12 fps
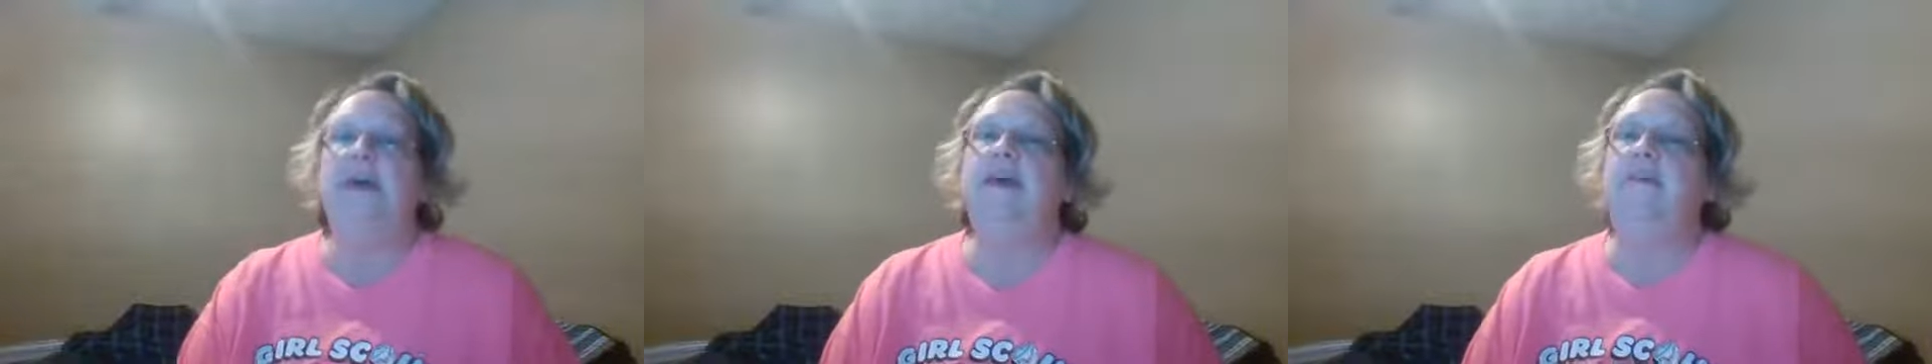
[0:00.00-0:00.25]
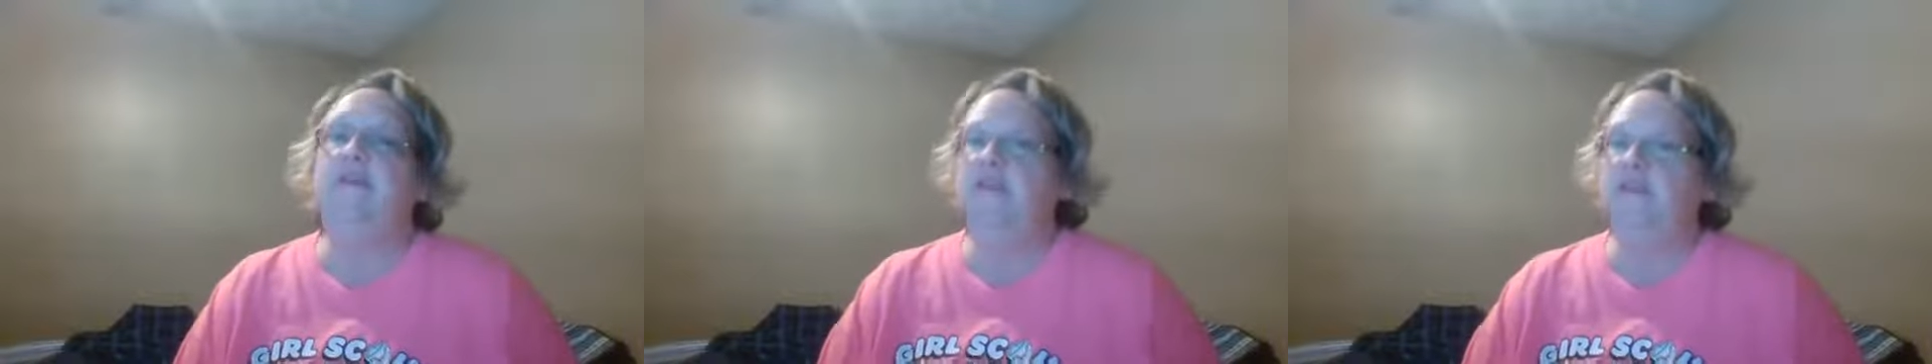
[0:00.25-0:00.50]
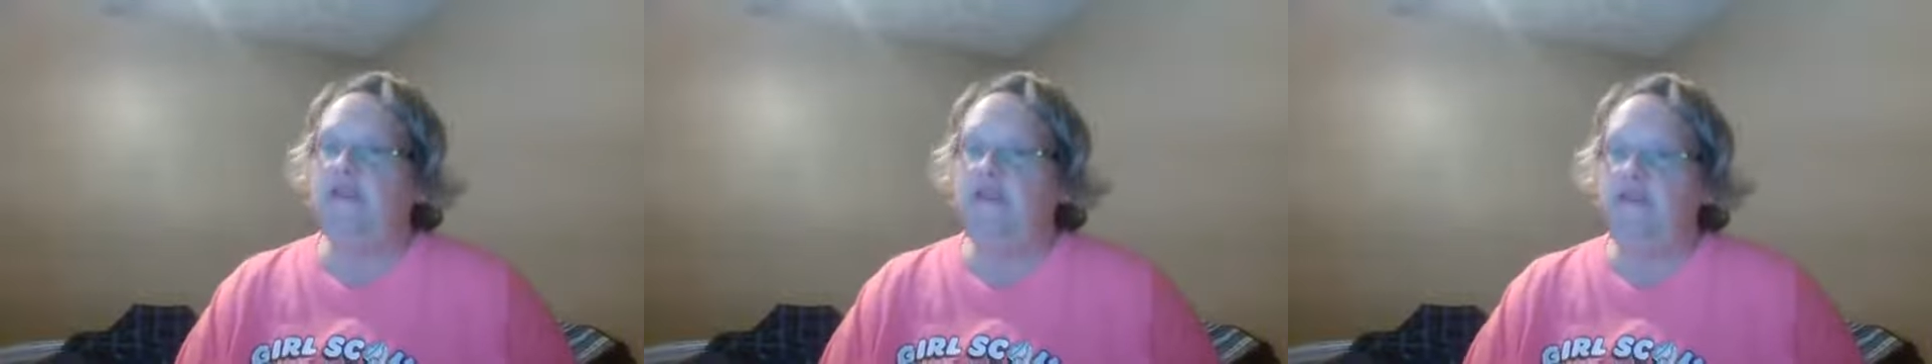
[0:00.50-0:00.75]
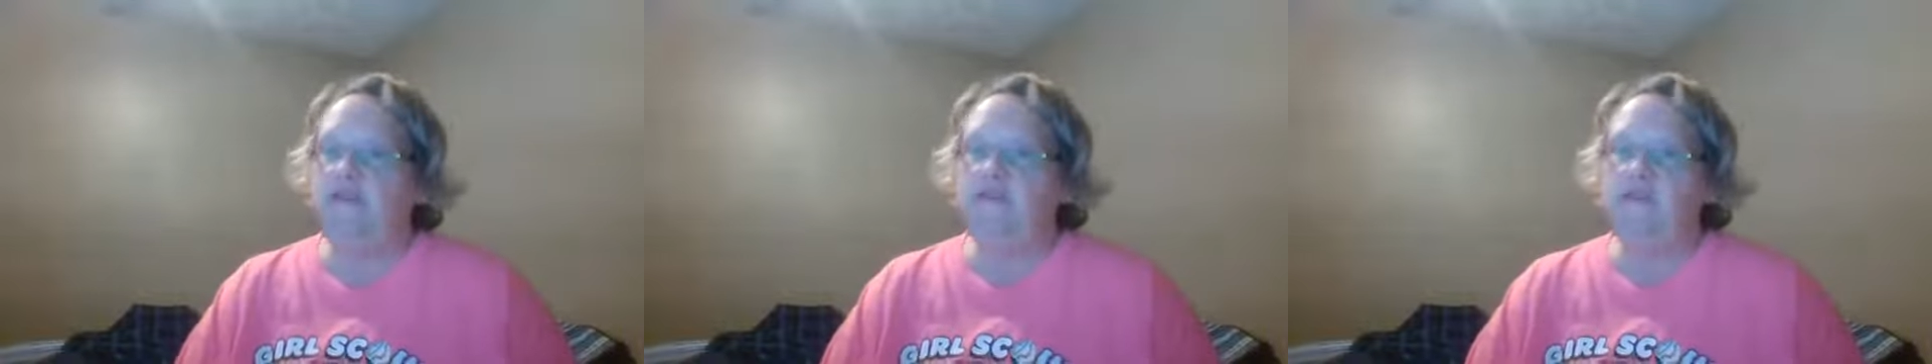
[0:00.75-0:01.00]
If you've
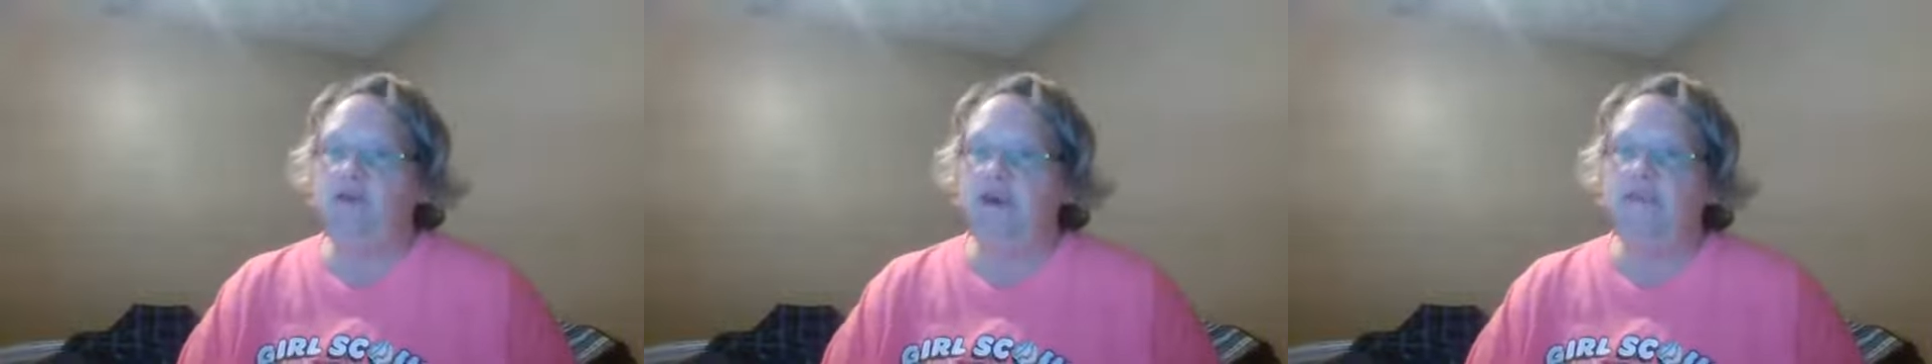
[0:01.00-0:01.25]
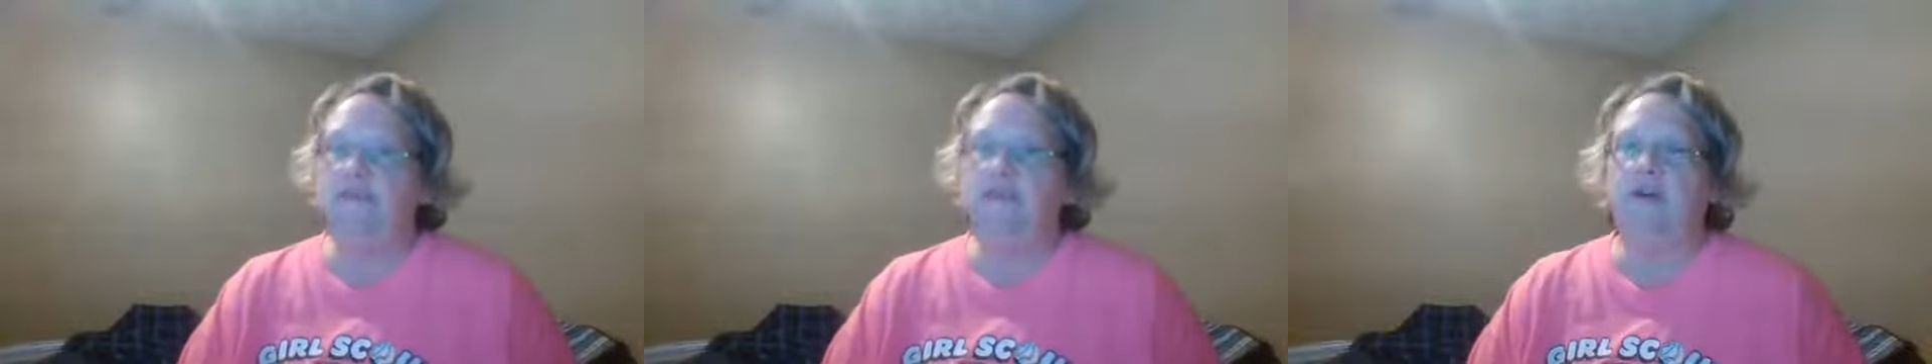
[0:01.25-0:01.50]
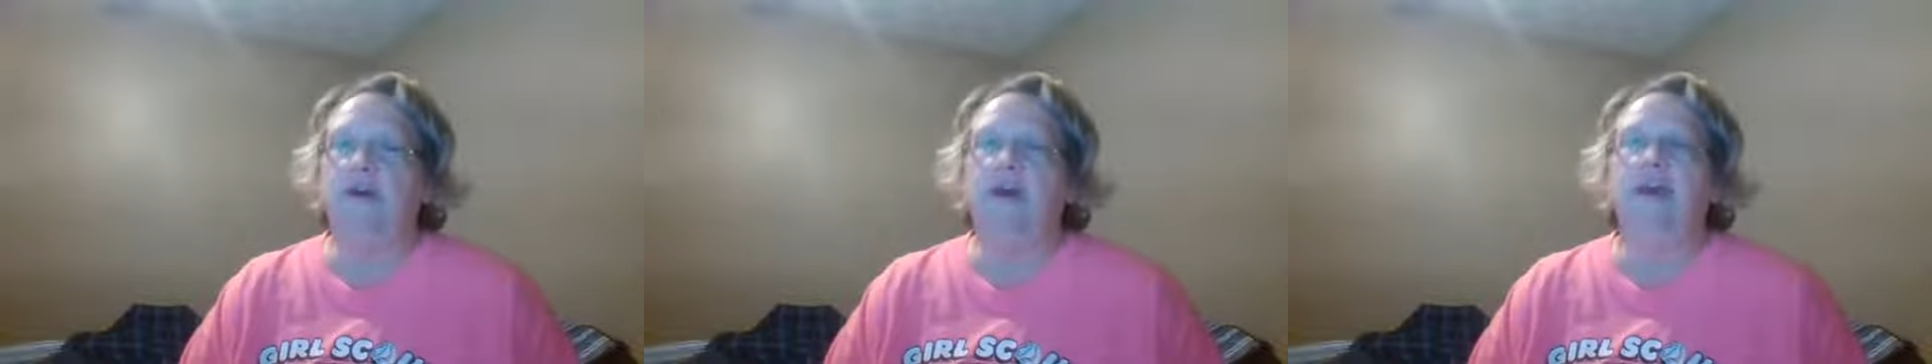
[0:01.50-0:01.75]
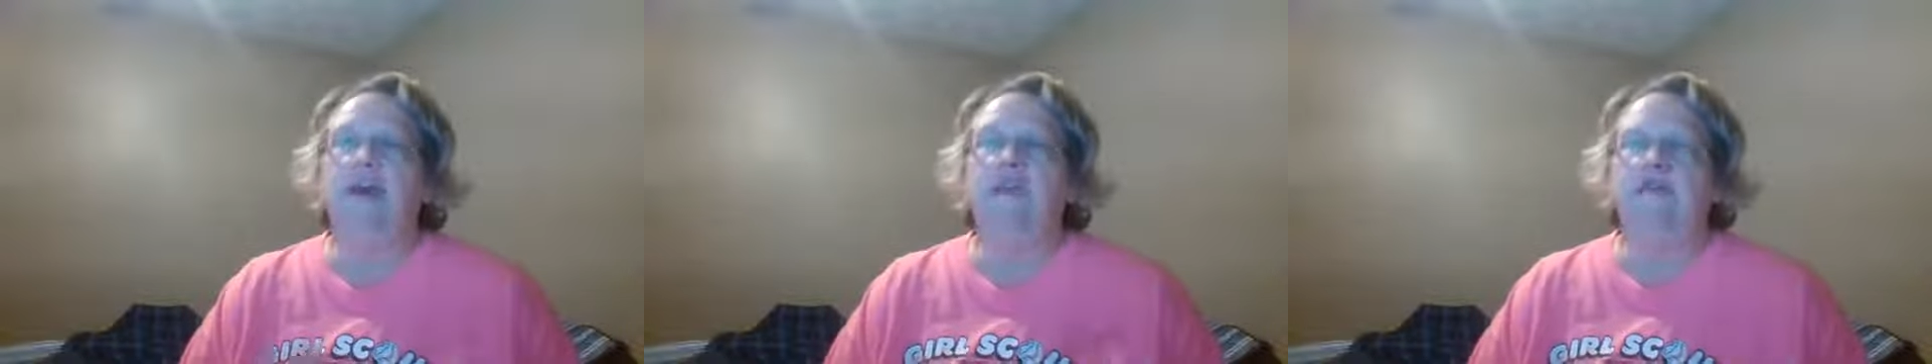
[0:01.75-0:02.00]
heard the story before,